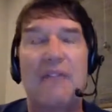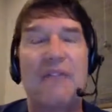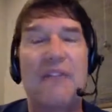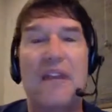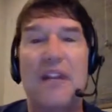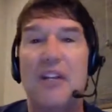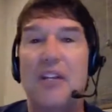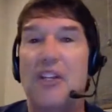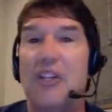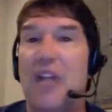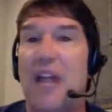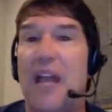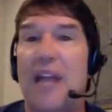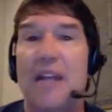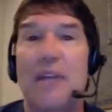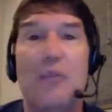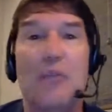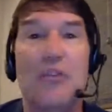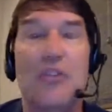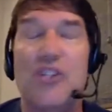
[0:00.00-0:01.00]
and I
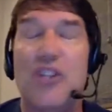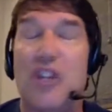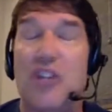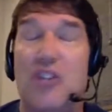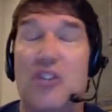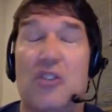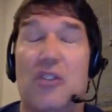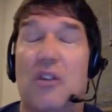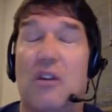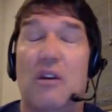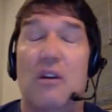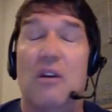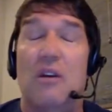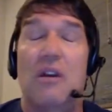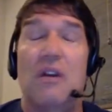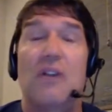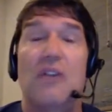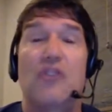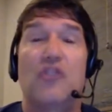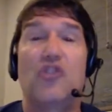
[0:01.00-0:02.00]
finished, and it was
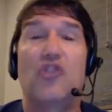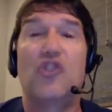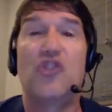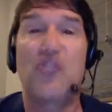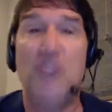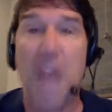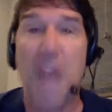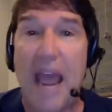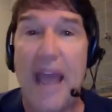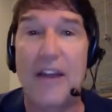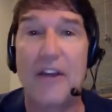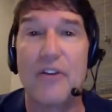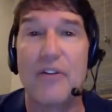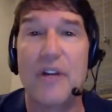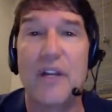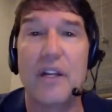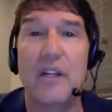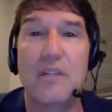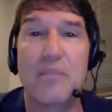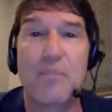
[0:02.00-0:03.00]
just
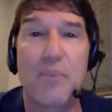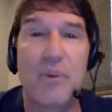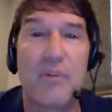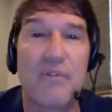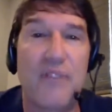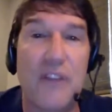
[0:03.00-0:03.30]
staggering.